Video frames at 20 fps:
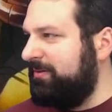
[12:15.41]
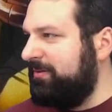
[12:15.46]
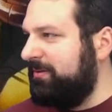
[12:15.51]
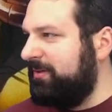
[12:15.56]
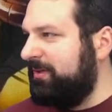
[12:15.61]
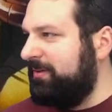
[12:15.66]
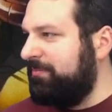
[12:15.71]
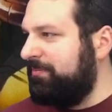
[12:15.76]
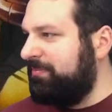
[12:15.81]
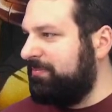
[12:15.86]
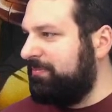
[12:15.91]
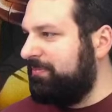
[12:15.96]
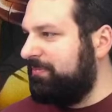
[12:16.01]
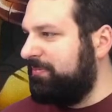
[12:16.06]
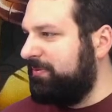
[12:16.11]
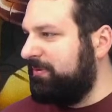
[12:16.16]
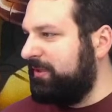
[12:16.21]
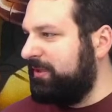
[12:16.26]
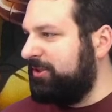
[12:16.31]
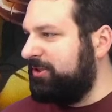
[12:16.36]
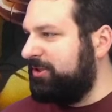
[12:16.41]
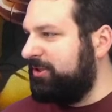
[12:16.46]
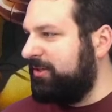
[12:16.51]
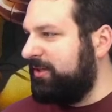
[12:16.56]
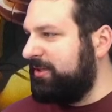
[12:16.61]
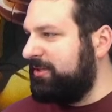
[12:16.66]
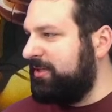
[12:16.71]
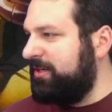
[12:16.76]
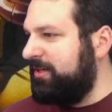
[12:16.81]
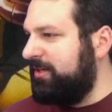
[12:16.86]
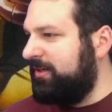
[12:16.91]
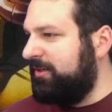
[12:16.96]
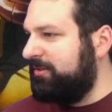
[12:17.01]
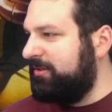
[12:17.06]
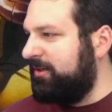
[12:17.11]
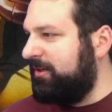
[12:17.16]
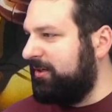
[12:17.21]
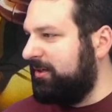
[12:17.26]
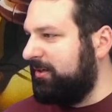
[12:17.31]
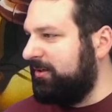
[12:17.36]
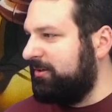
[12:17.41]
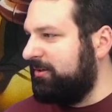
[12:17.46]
I'm pretty sure that's the alt art.